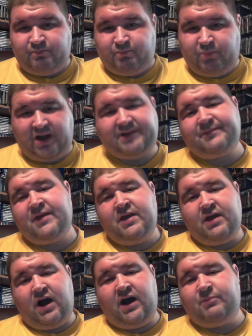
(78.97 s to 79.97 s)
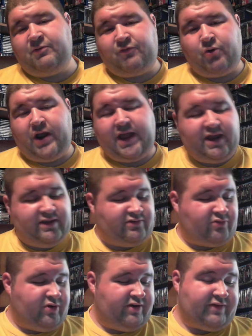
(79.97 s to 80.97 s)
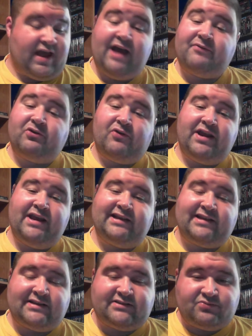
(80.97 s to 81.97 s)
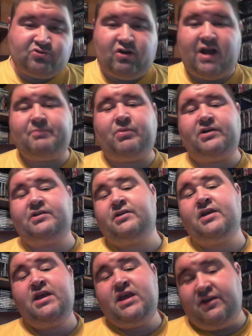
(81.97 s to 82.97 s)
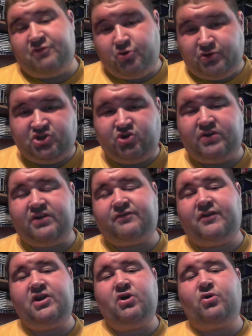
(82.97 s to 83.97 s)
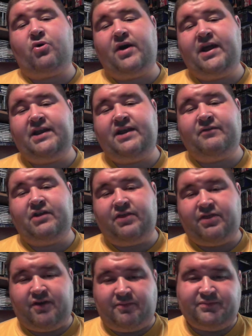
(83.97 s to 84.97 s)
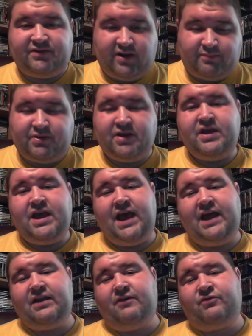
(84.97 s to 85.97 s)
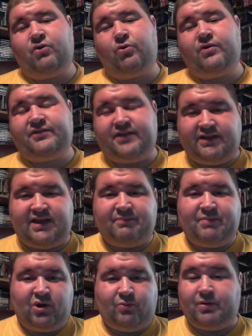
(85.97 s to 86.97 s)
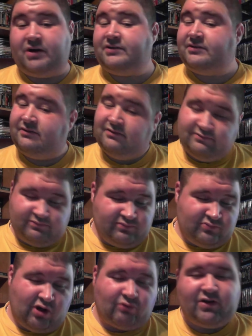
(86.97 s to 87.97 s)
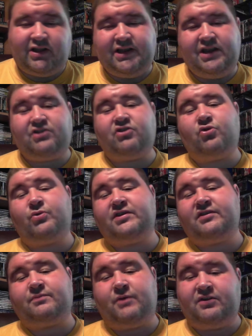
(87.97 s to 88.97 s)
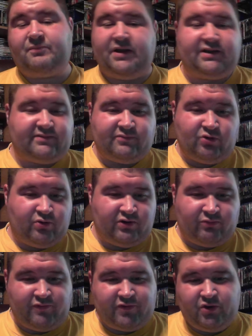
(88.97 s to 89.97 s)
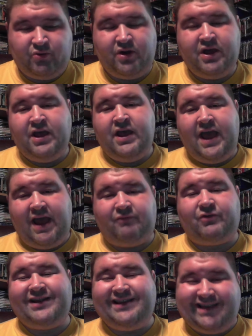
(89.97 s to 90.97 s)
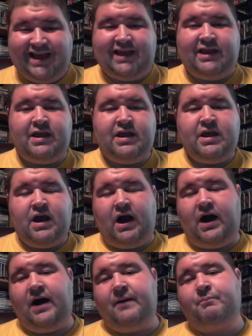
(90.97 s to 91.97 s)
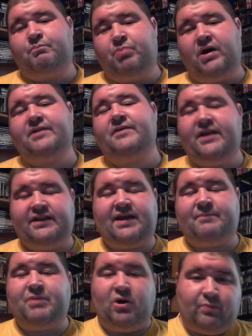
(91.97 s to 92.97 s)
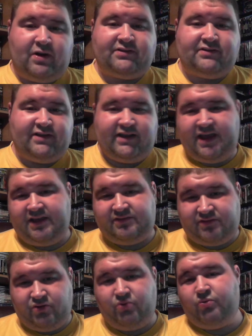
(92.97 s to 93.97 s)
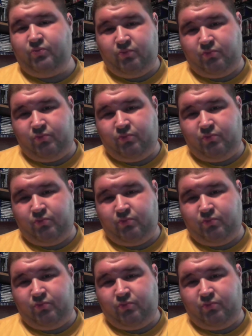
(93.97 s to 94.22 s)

but uh, before I get into it, if you haven't already, hit that subscribe button. If you enjoy this video, go ahead, give it a thumbs up, and of course, hit that bell button. Don't really need to do it this month because I'm doing a review every day. Um, but hit that bell button in case you